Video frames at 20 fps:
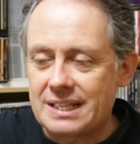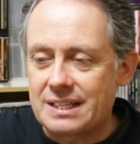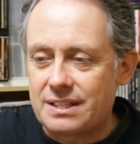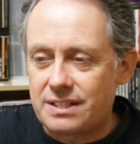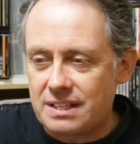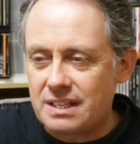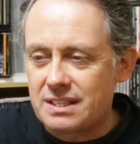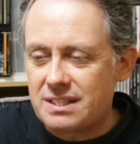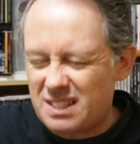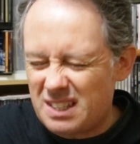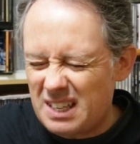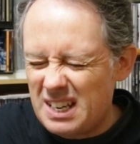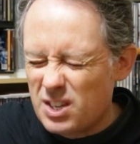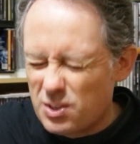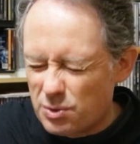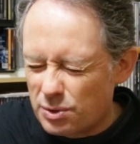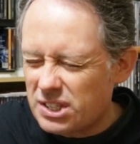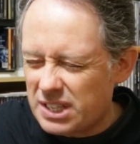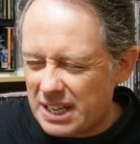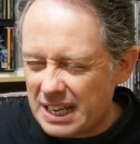It's
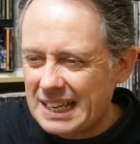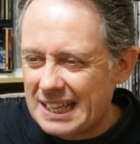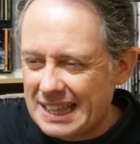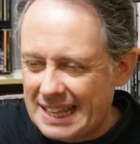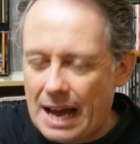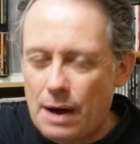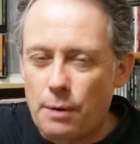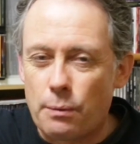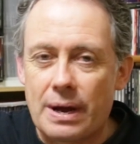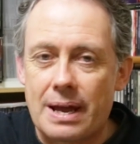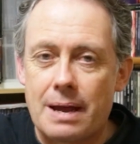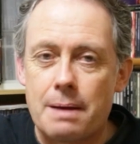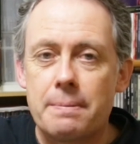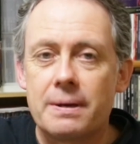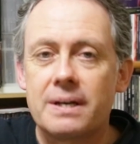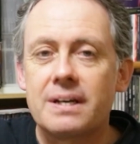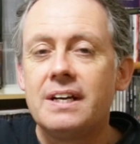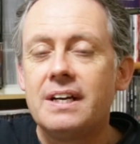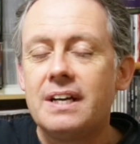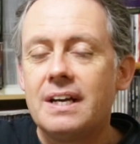interesting in that way,
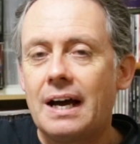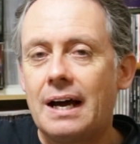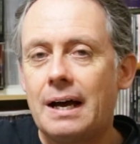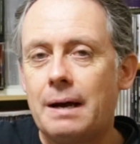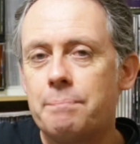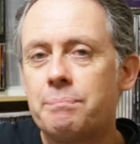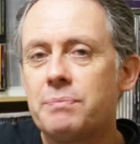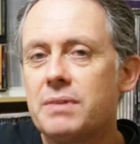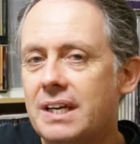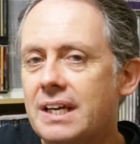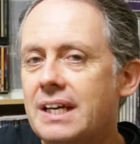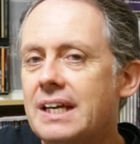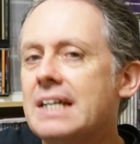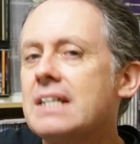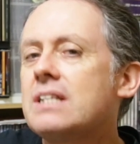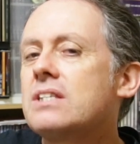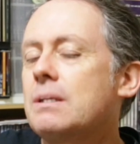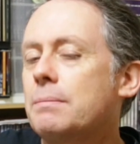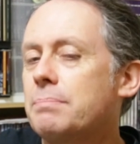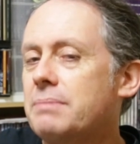but
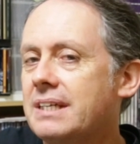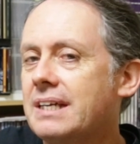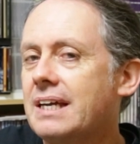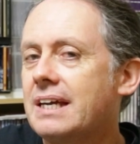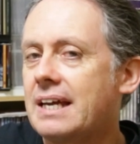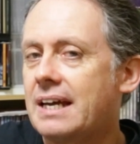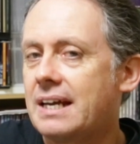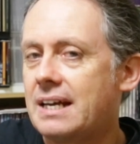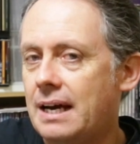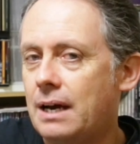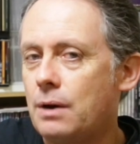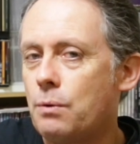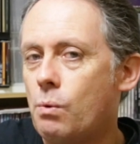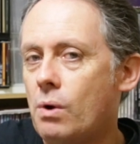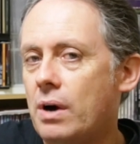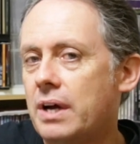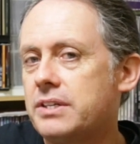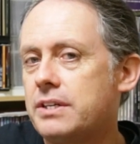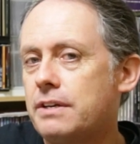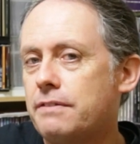it's something, again, I
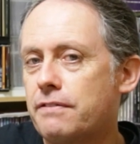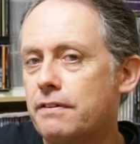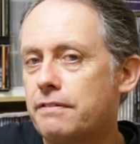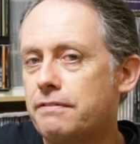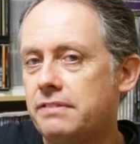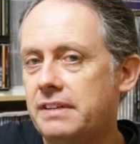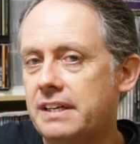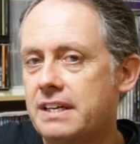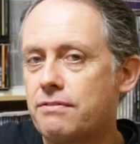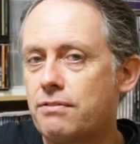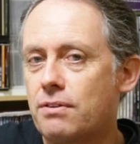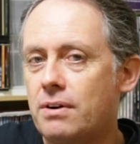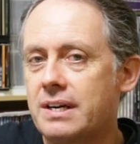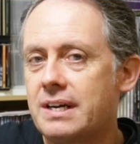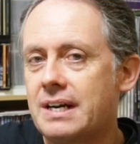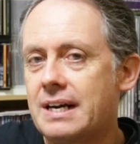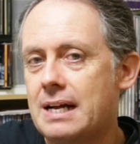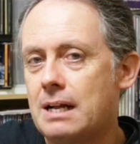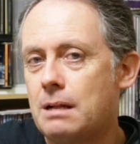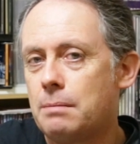want it for flavor on
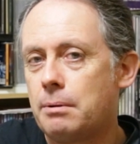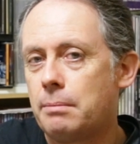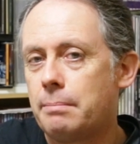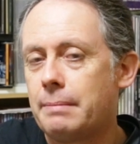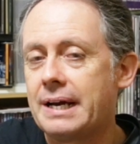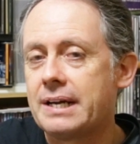an album.